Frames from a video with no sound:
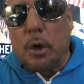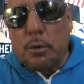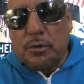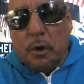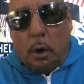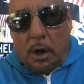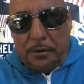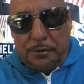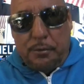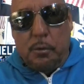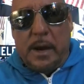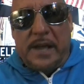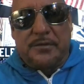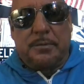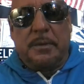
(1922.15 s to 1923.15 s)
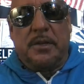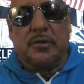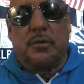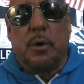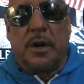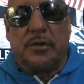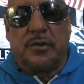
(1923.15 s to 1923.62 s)
Toth, who asked me this
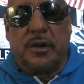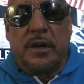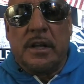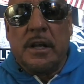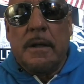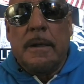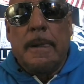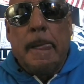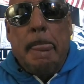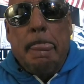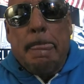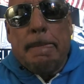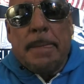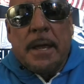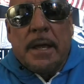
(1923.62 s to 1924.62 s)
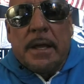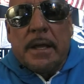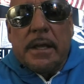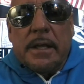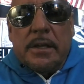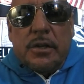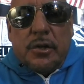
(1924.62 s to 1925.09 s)
question,
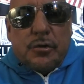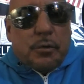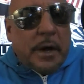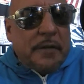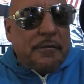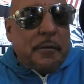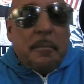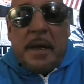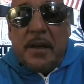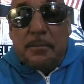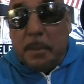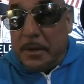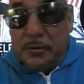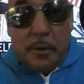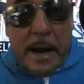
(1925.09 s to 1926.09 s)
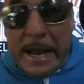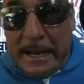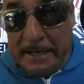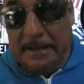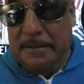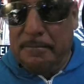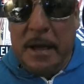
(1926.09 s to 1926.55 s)
you train for mass by
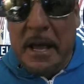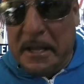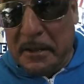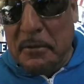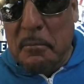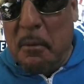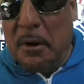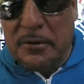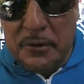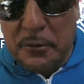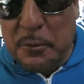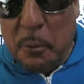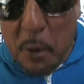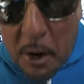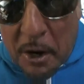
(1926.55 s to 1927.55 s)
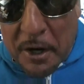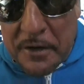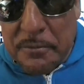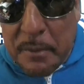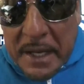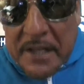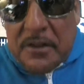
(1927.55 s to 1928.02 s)
training, making the muscles work,
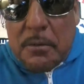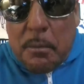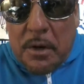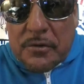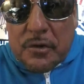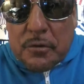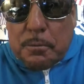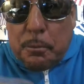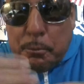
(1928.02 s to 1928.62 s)
making the muscles,